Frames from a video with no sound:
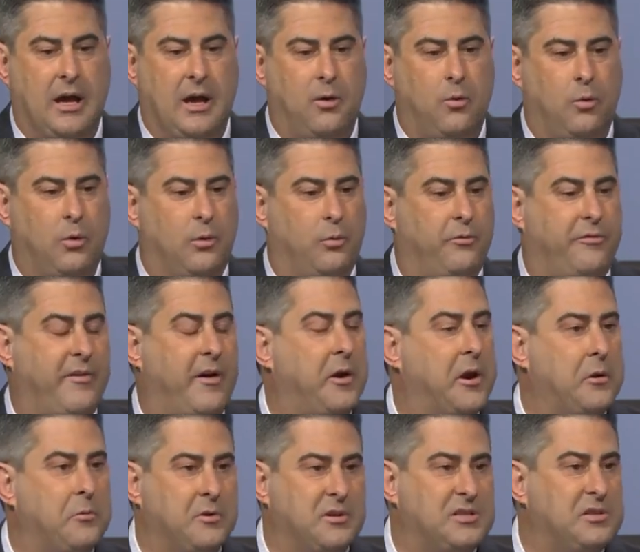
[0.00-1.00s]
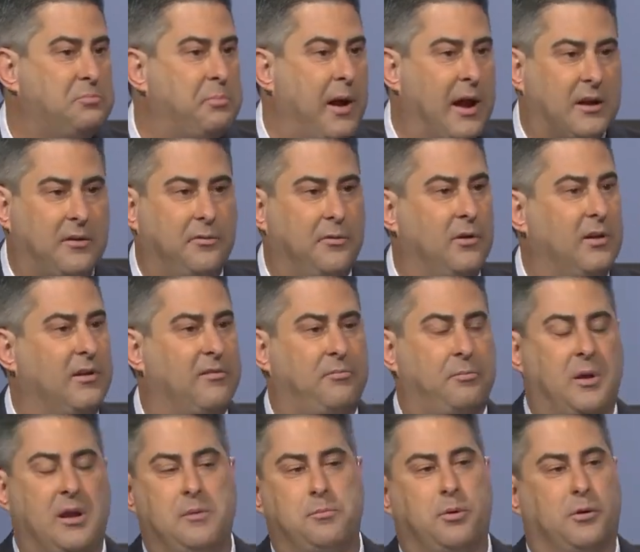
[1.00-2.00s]
We're very respectful of
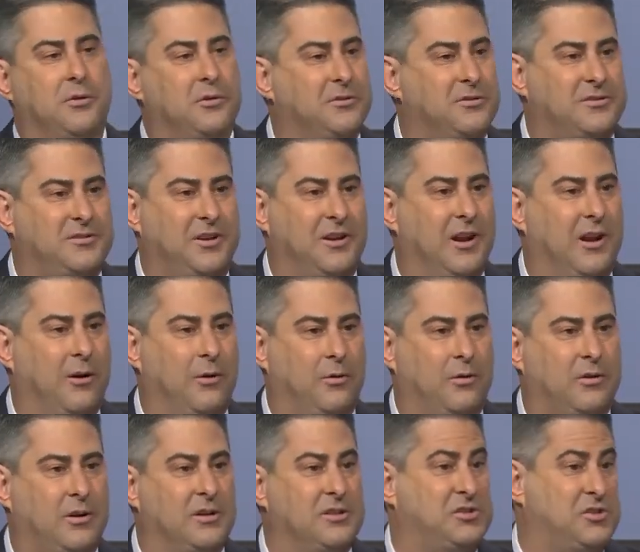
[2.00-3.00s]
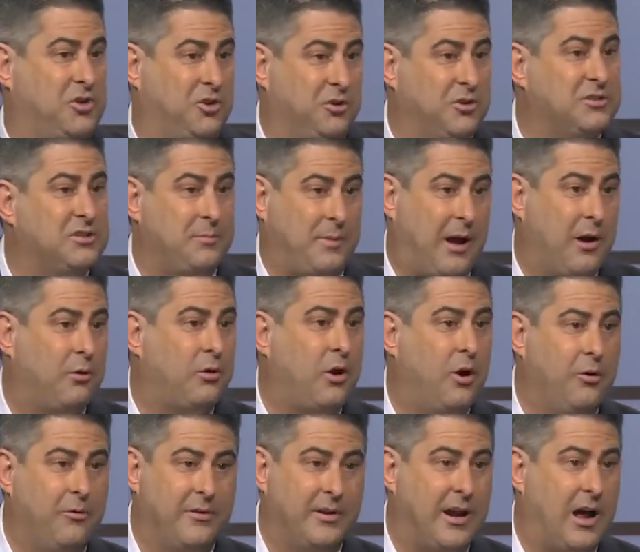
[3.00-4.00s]
people's, you know, concerns about
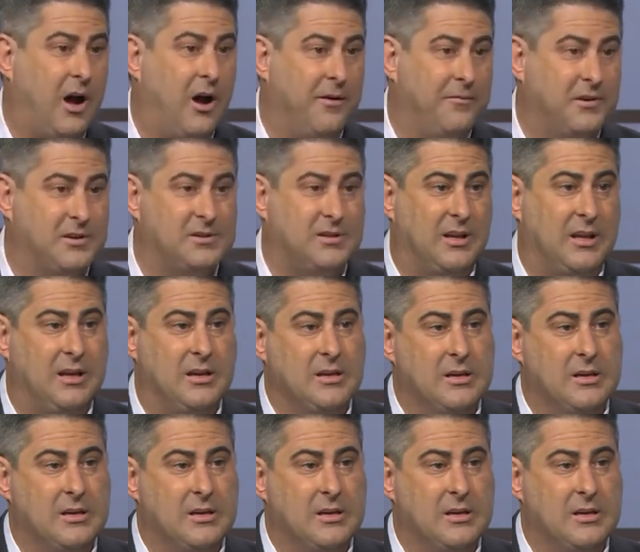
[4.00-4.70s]
COVID, obviously.